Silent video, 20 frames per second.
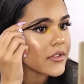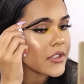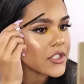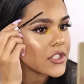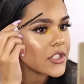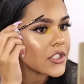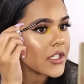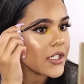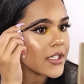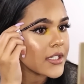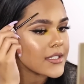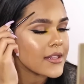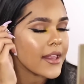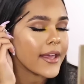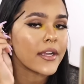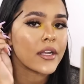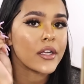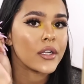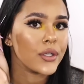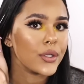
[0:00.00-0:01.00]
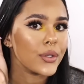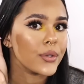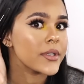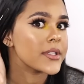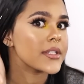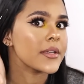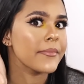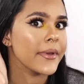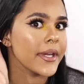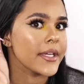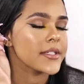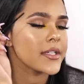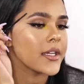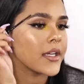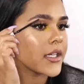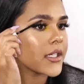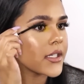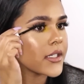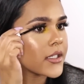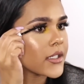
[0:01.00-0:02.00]
This shit is like glue, it's
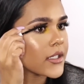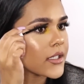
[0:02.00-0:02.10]
amazing.